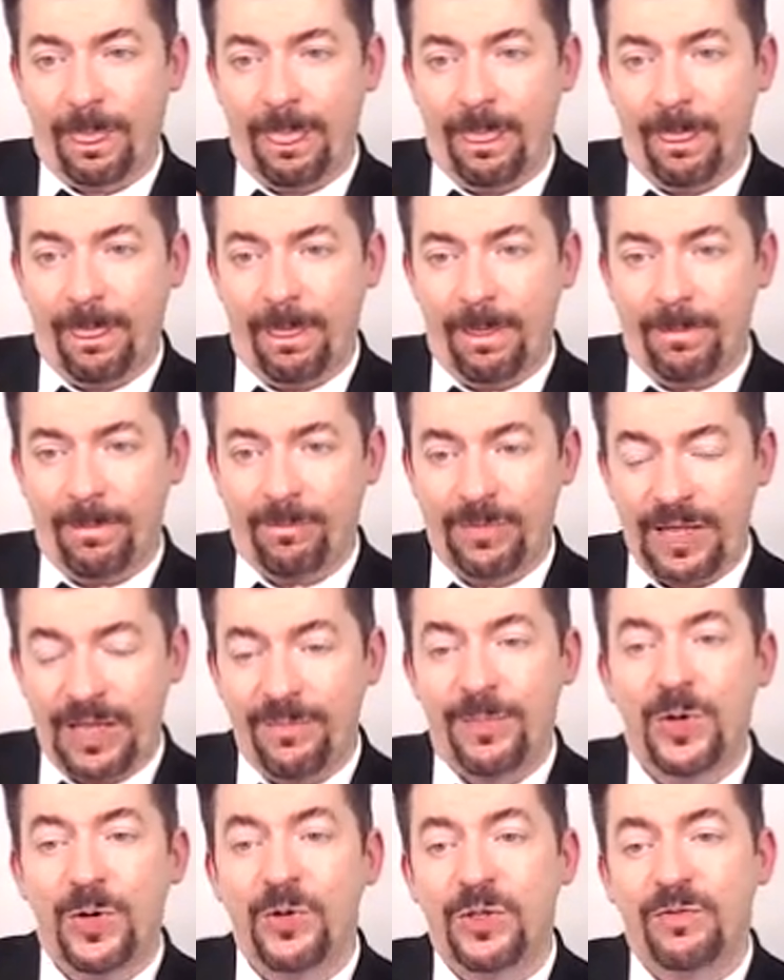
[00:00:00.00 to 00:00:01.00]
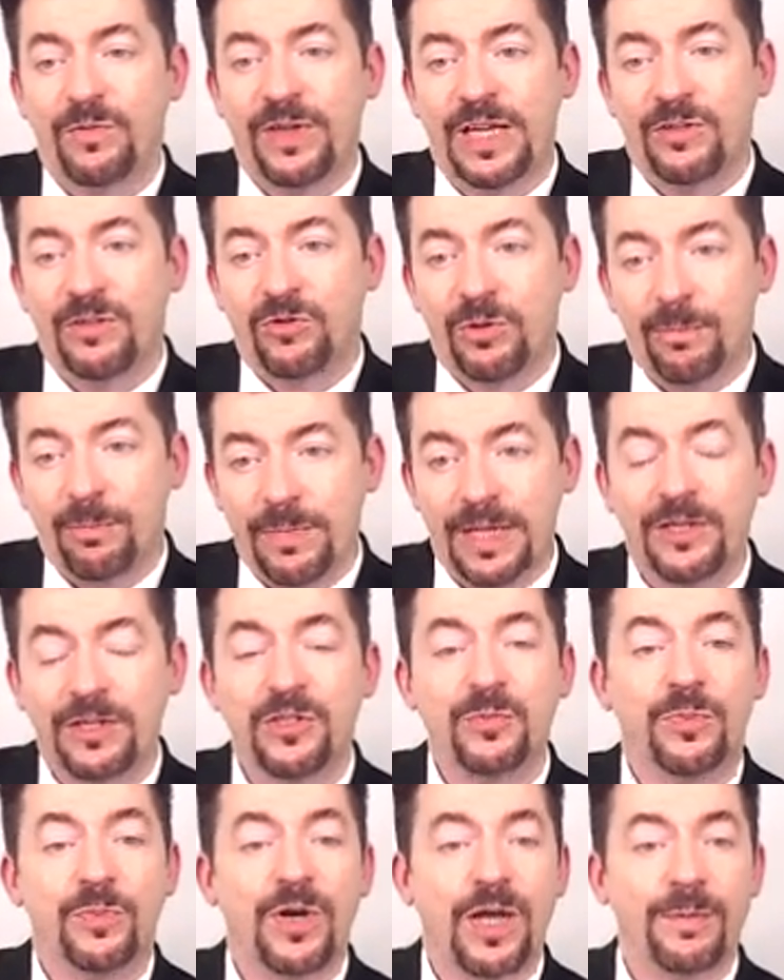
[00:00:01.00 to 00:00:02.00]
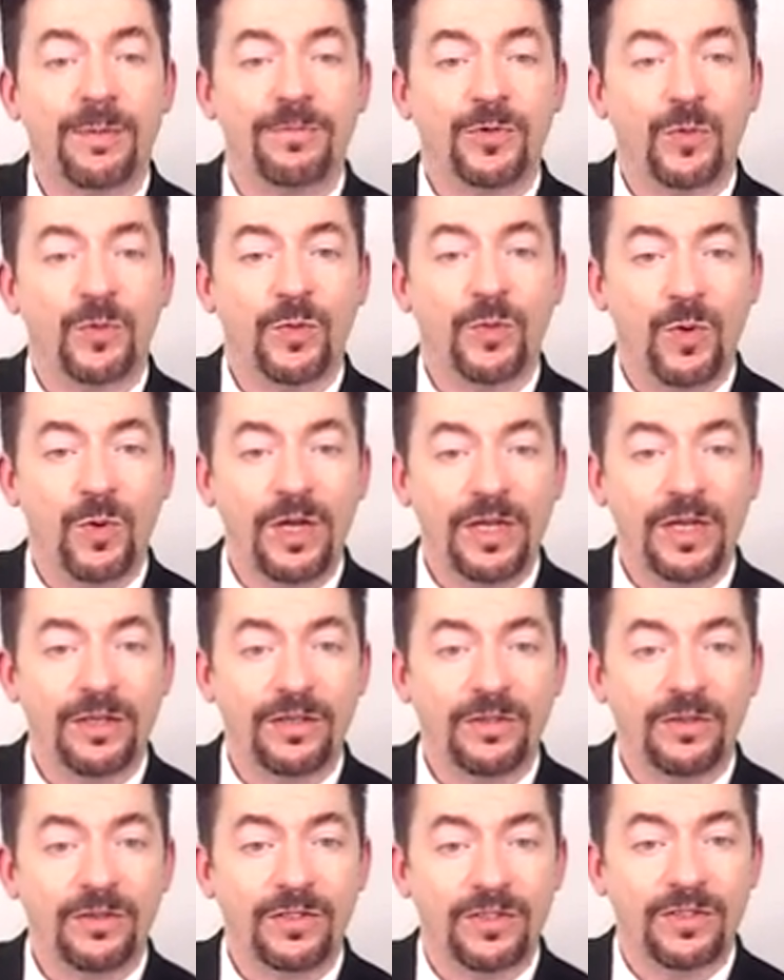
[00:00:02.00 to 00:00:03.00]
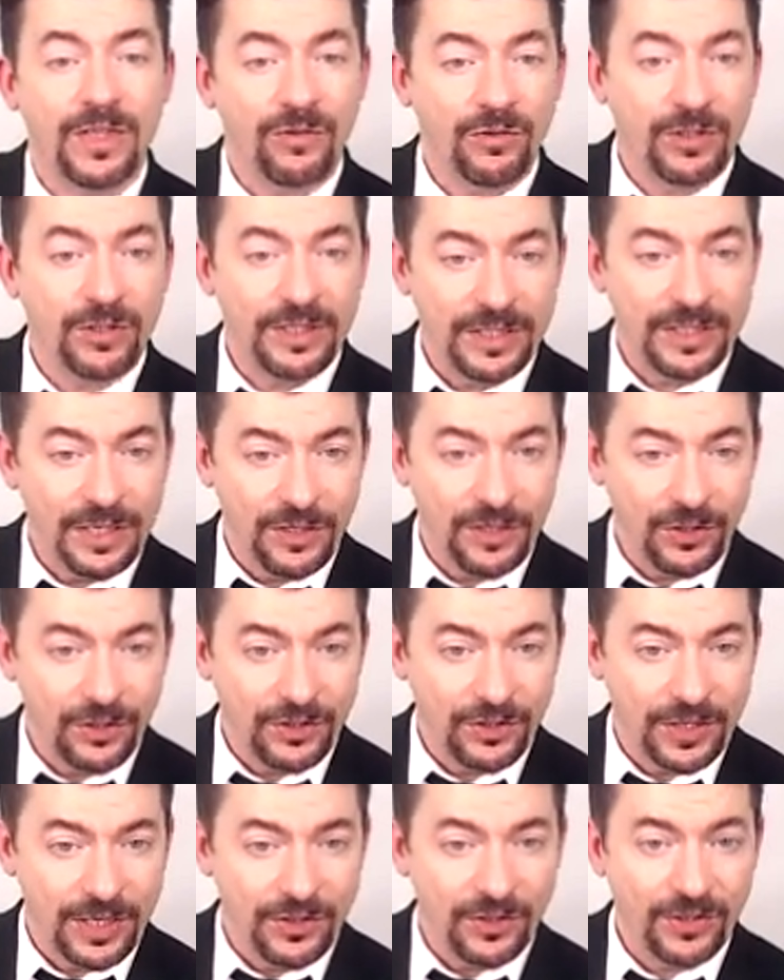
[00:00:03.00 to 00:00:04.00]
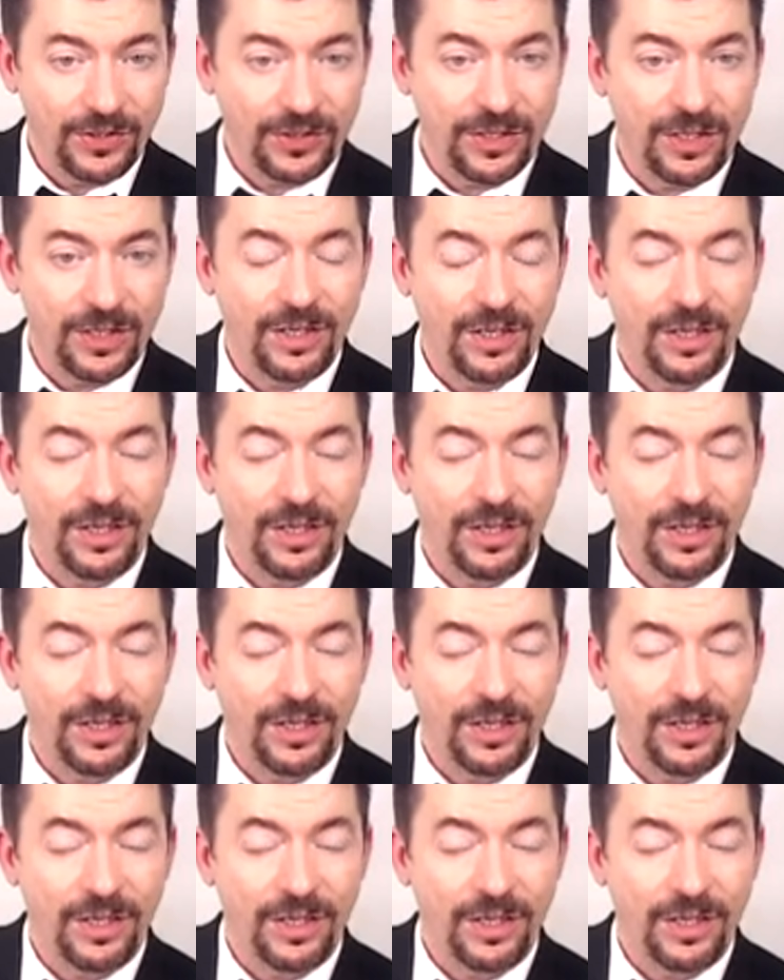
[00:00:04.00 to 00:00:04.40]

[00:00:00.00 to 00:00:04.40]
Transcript: They both have had tremendous problems with what? The Central Intelligence Agency.